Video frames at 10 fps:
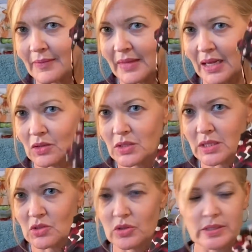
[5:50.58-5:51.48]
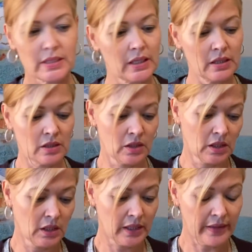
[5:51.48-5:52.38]
That looks interesting.
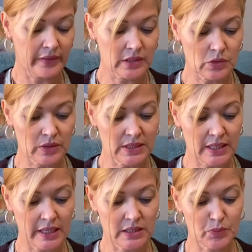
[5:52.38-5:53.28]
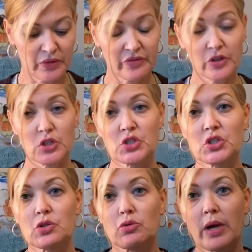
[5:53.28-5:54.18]
And this one says, but
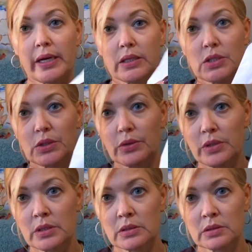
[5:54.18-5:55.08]
first, gratitude.